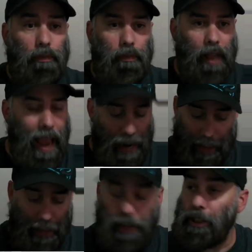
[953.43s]
and I think
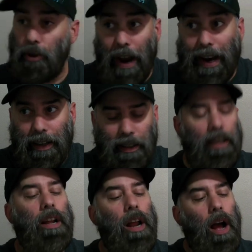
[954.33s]
it's great,
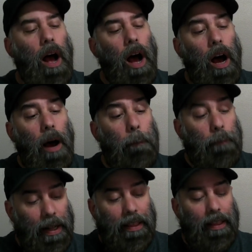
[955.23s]

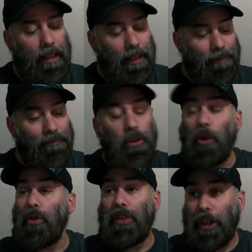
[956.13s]
but
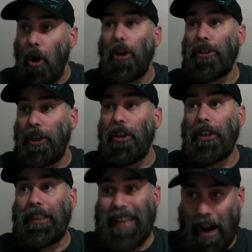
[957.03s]
the cards are going to look
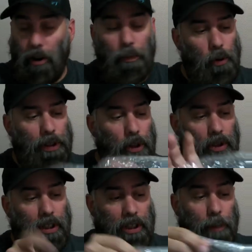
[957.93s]
terrible with
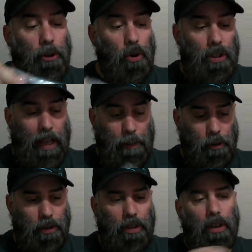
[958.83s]
some of those labels.